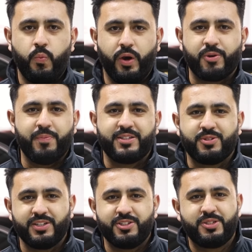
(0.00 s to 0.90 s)
Welcome back to
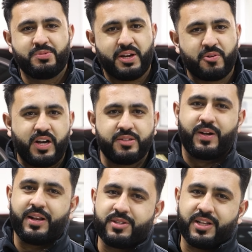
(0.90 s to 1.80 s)
our YouTube channel, guys.
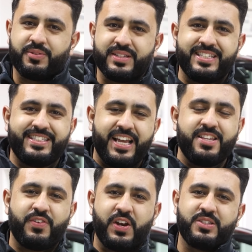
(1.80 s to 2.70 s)
My name is Ardu and
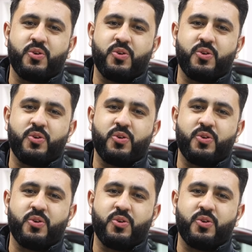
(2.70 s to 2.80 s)
today's video is